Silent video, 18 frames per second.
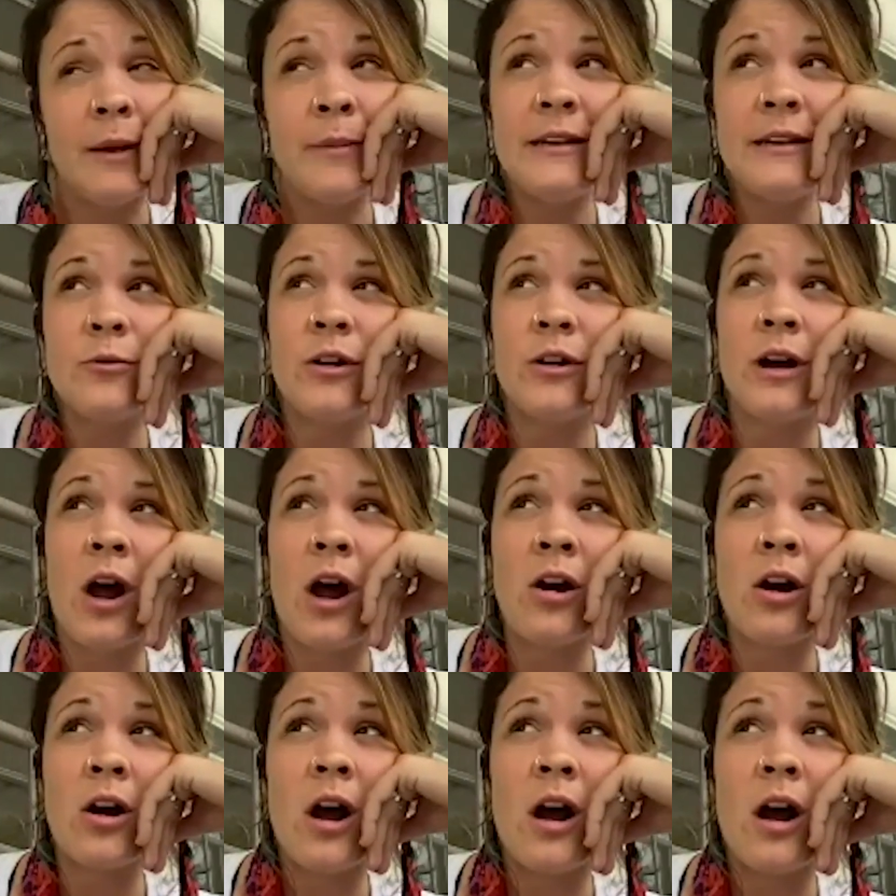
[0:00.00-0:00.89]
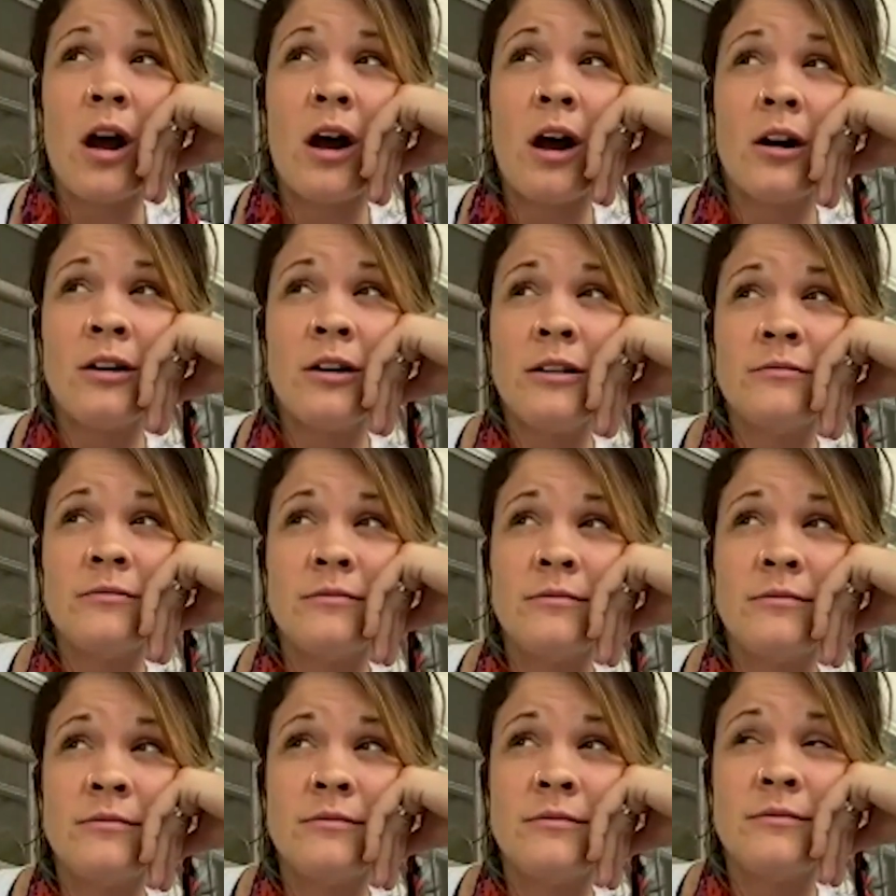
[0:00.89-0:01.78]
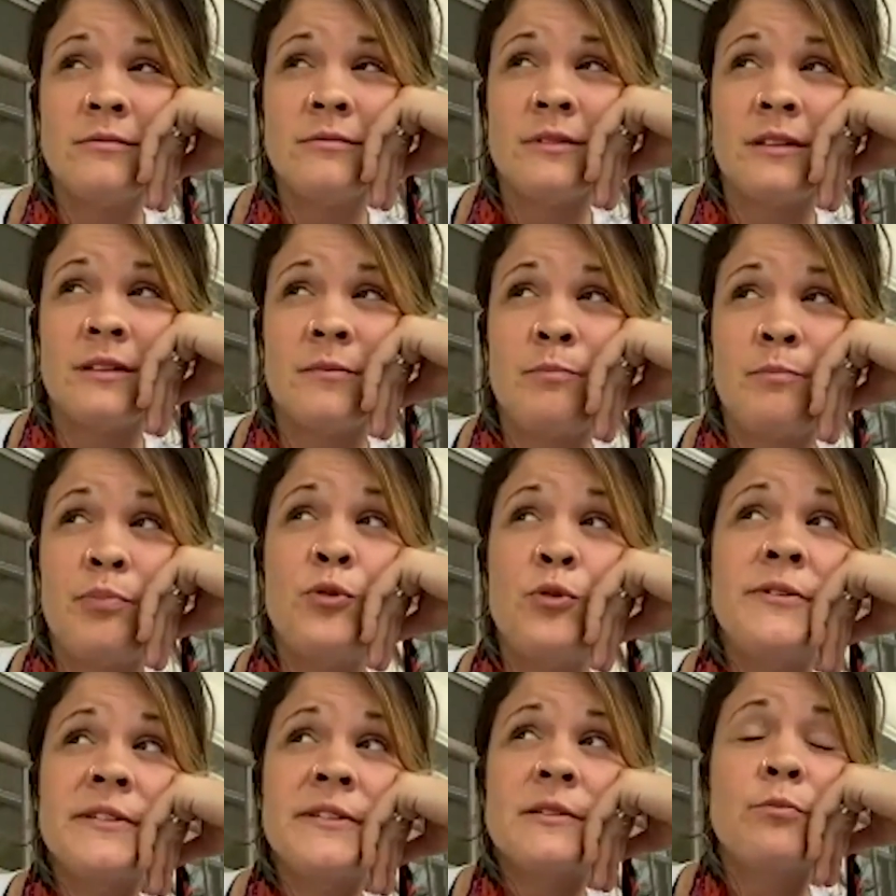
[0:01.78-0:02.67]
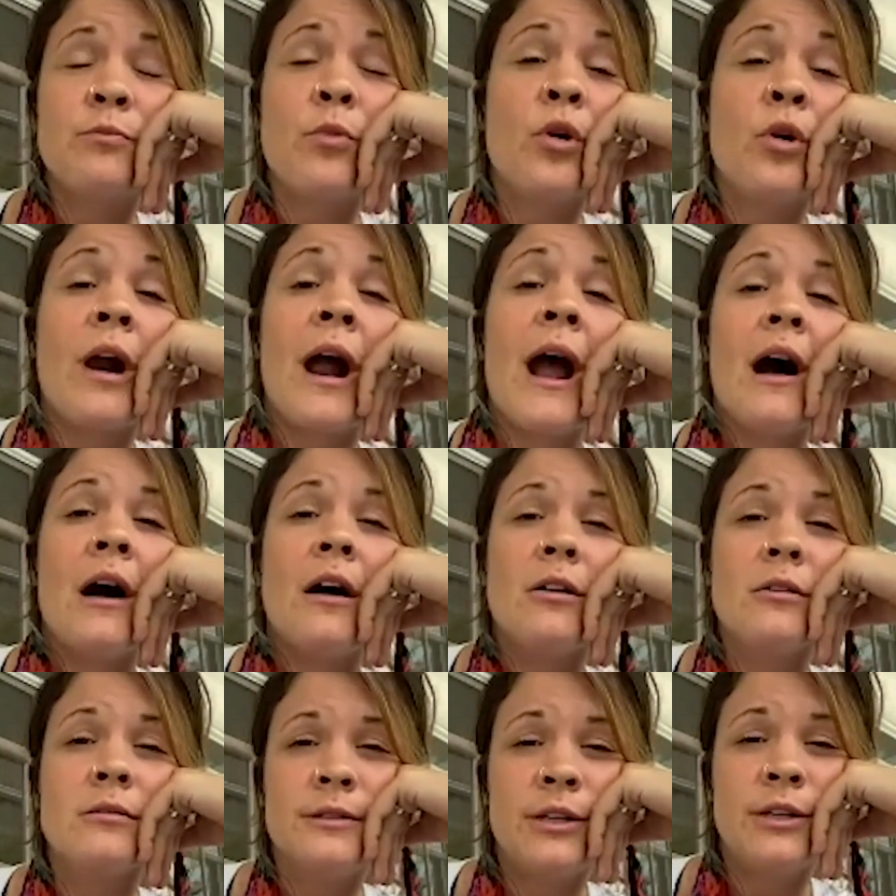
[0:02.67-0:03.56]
mean, well, art boosts morale,